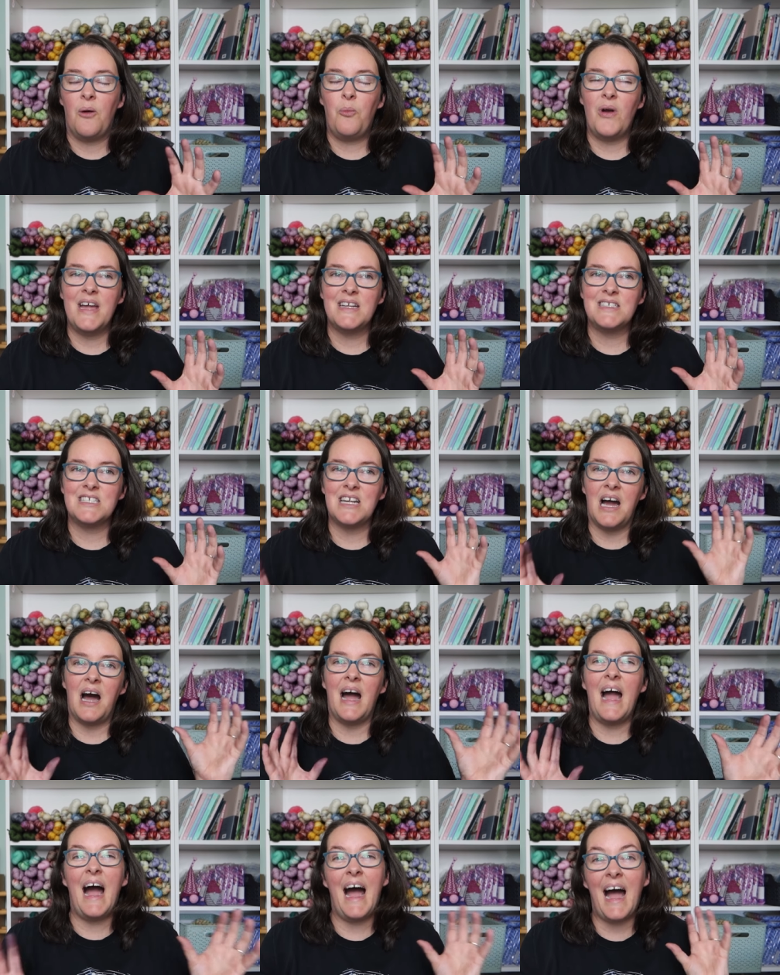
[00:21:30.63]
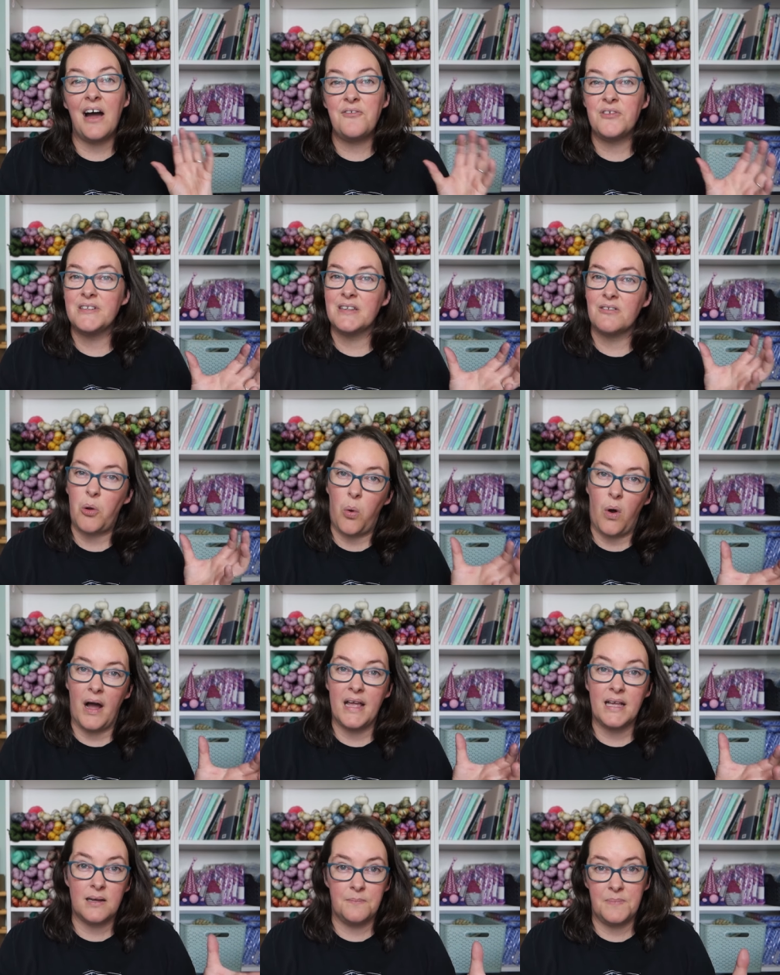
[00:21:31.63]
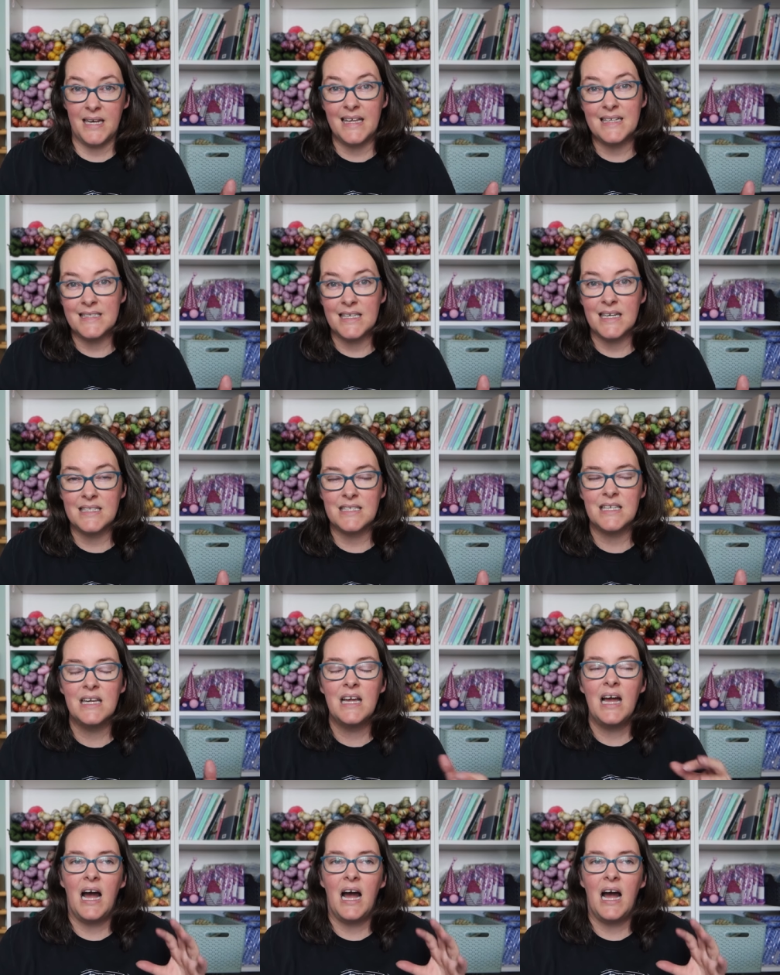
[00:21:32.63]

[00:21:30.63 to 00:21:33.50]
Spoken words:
which I haven't quite completed.